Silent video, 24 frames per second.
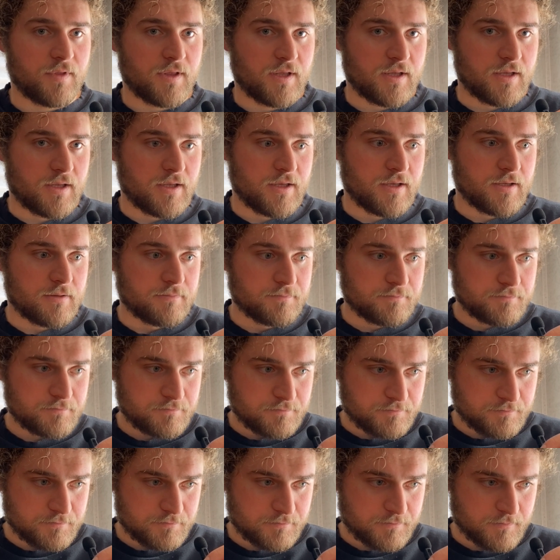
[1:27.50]
the
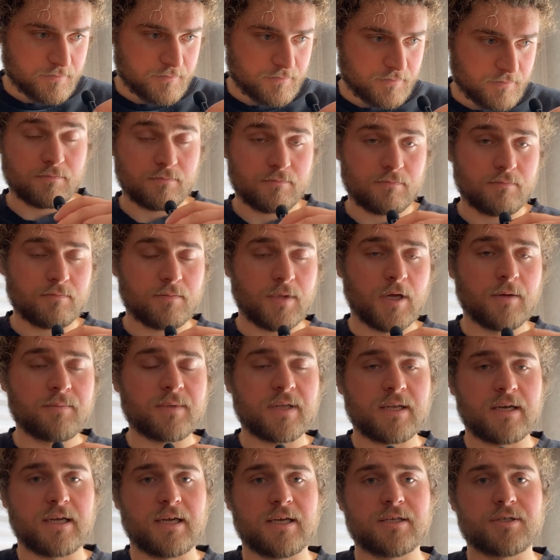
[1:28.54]

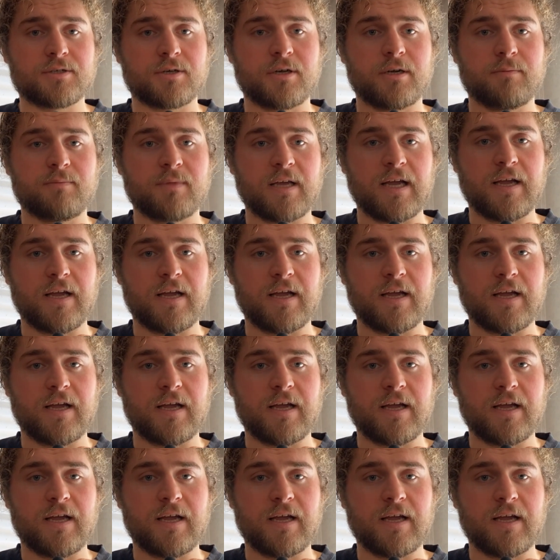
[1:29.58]
pumpkin ice cream.